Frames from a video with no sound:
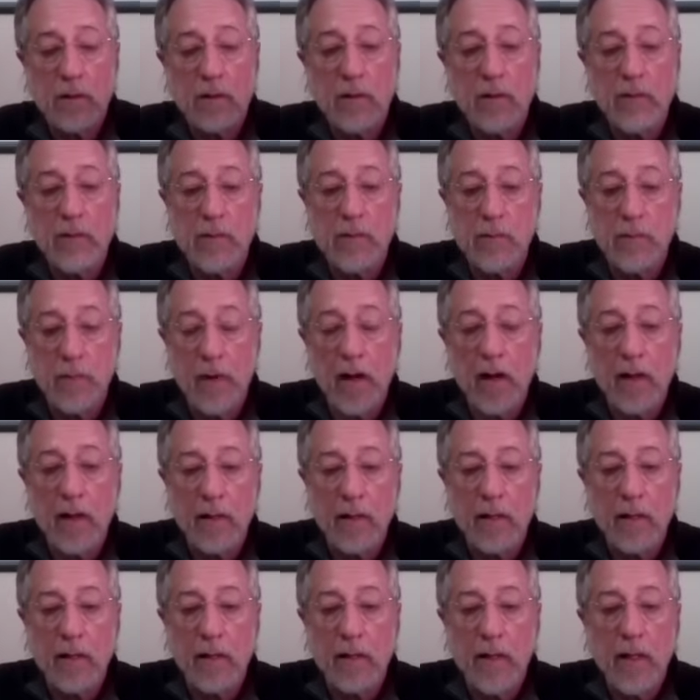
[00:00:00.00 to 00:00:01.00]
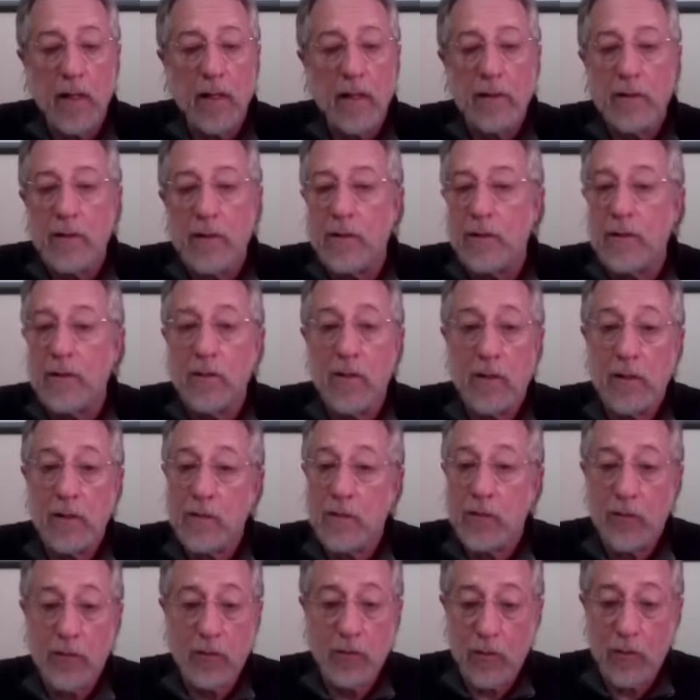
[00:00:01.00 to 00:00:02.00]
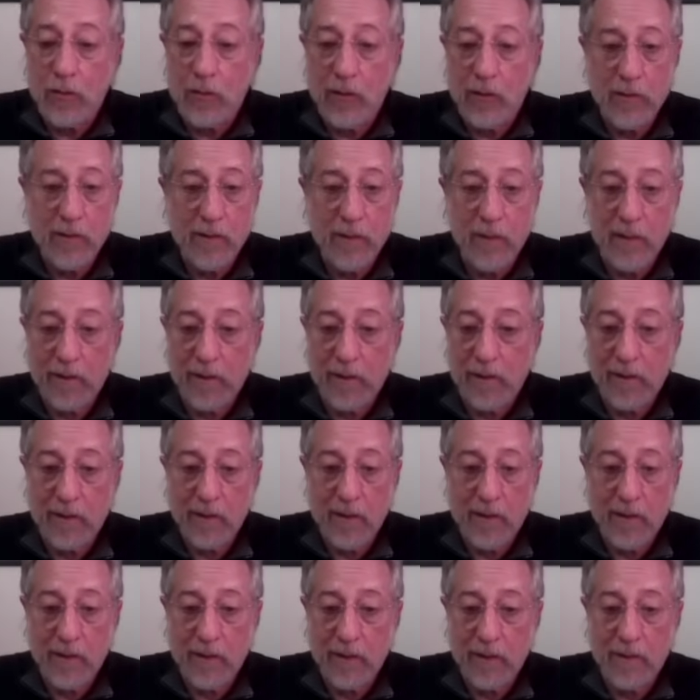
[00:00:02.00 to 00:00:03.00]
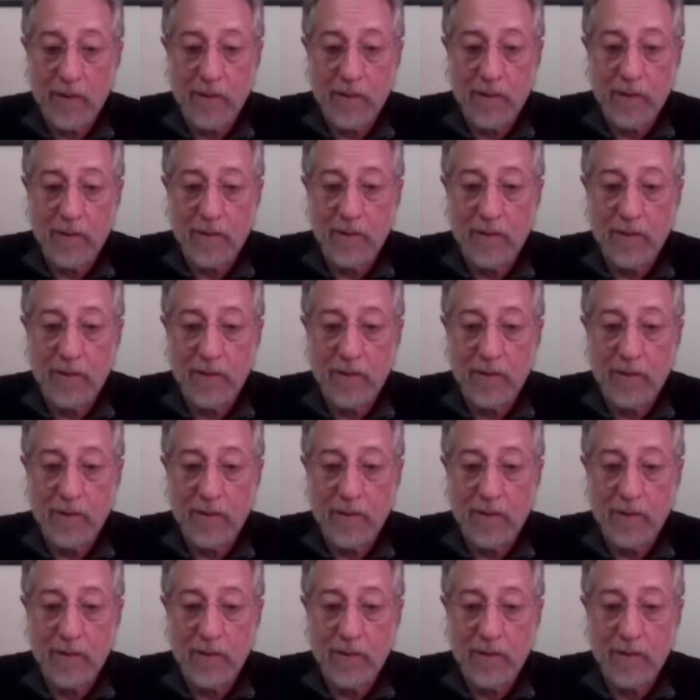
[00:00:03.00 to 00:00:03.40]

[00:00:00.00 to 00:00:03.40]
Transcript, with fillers: leave his body. There's tons of stories out there like this.